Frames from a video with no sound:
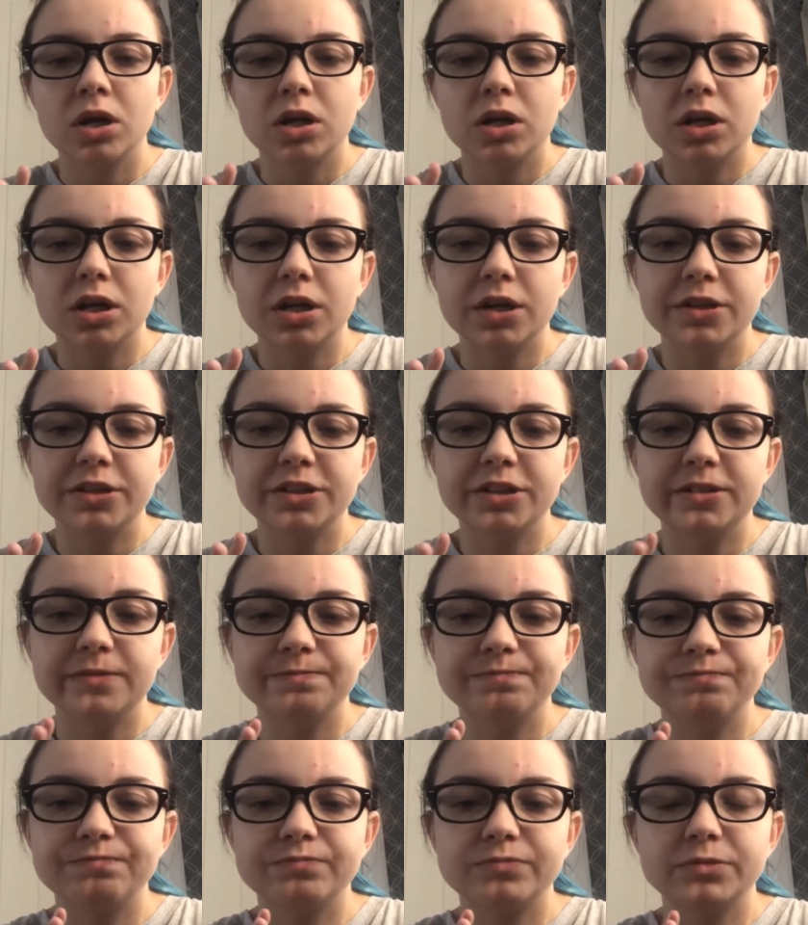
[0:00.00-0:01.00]

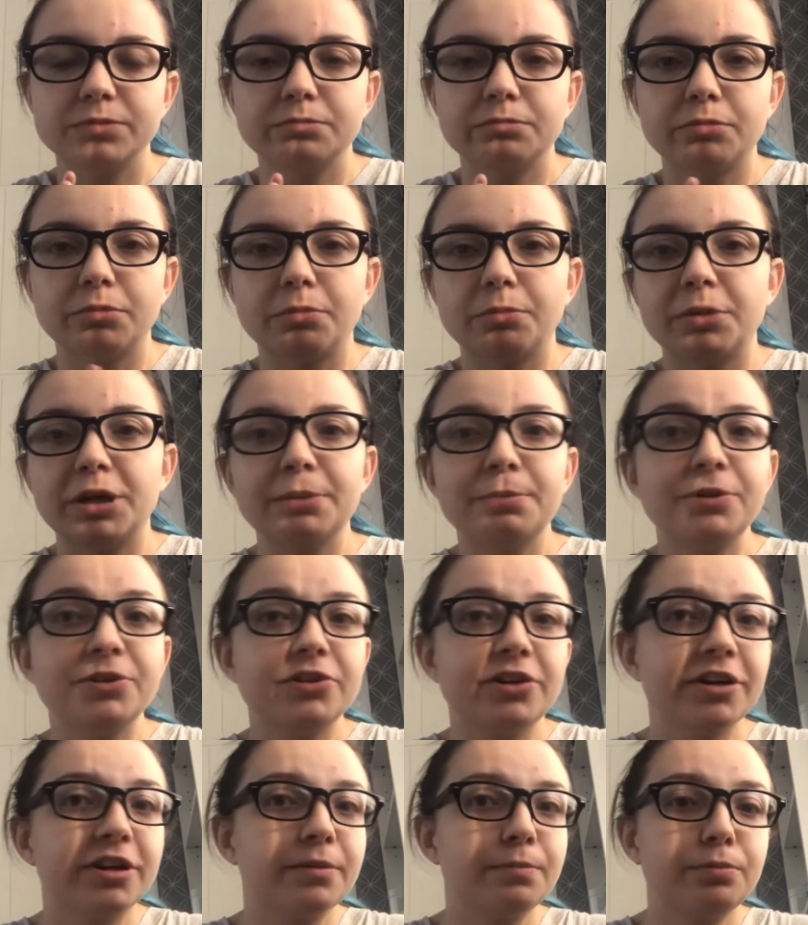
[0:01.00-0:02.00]
and maybe
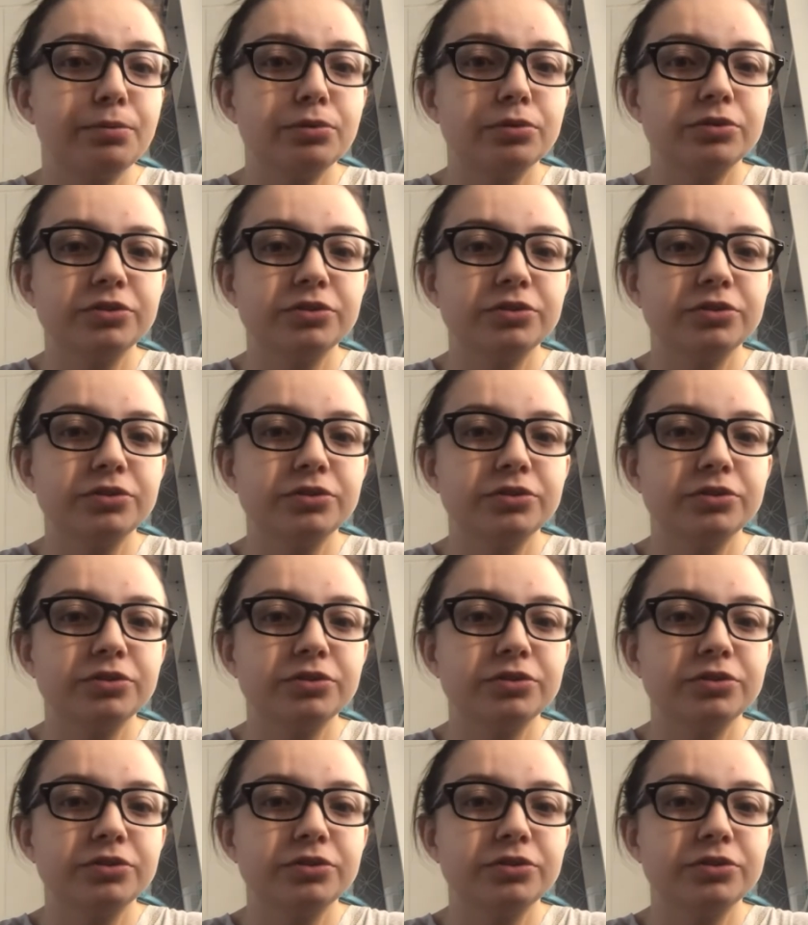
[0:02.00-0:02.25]
take a book.